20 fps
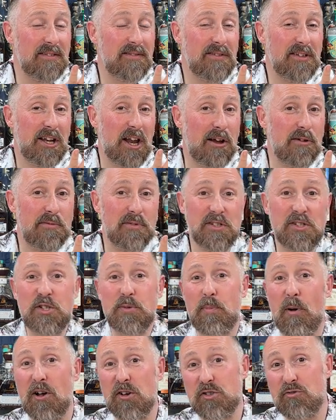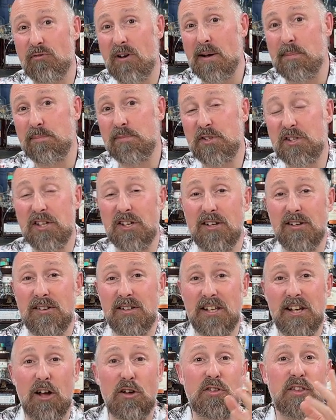You know, the spiced rums,
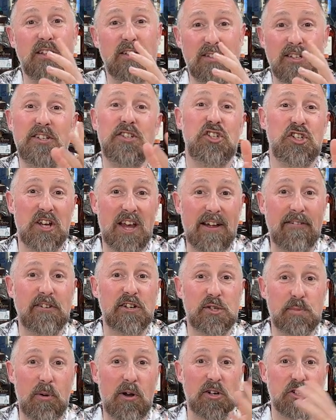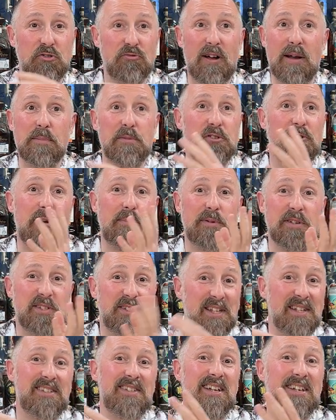you know, your generic spiced rums are up at
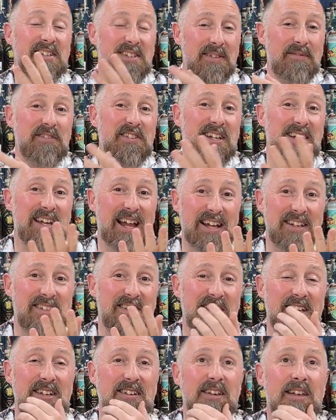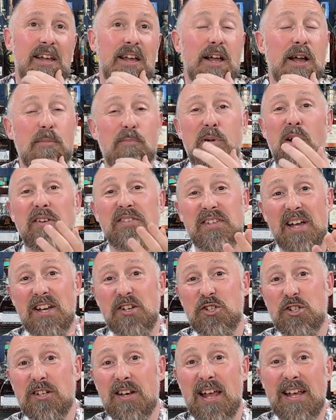16, 17, 18.
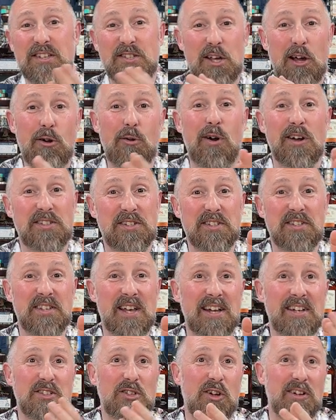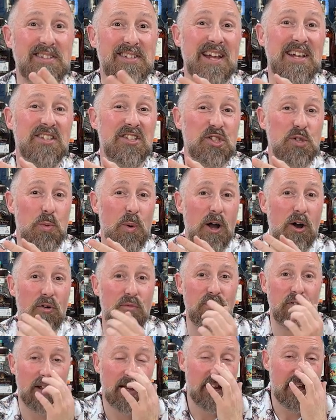Plantation XO, as I say, is like 10 to
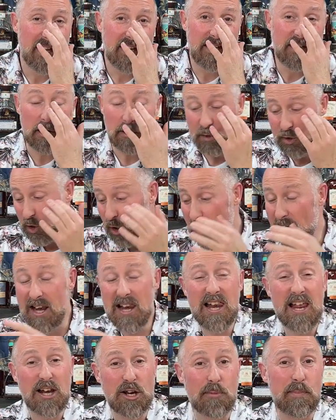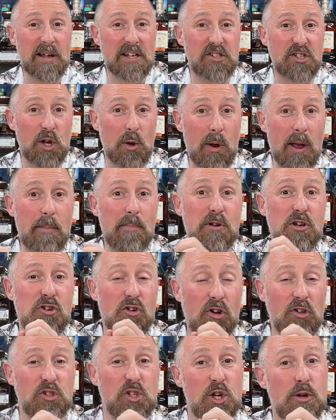12. You know, it's got a little bit to it, but
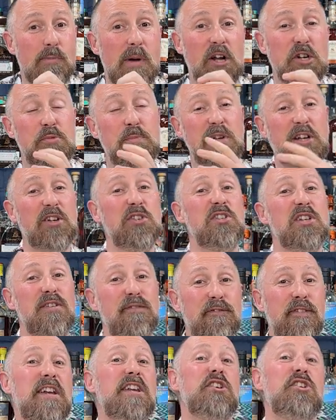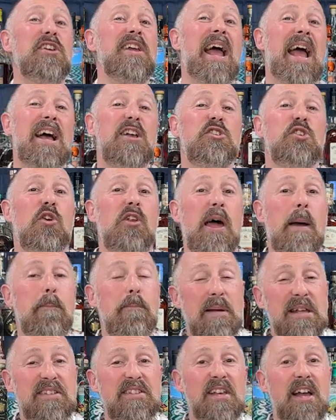not too much because of the finish. It has got that
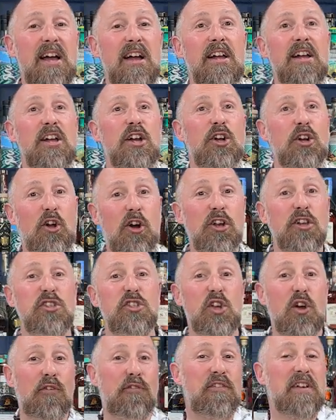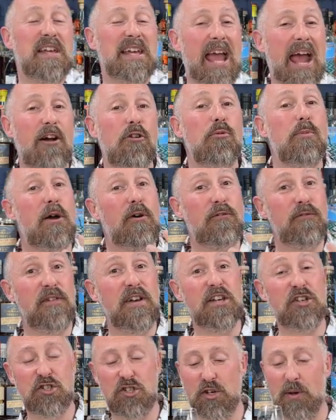bitter kind of toffee caramel
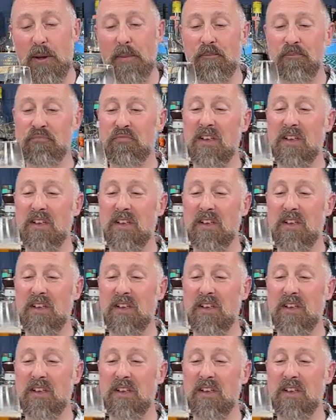finish to it.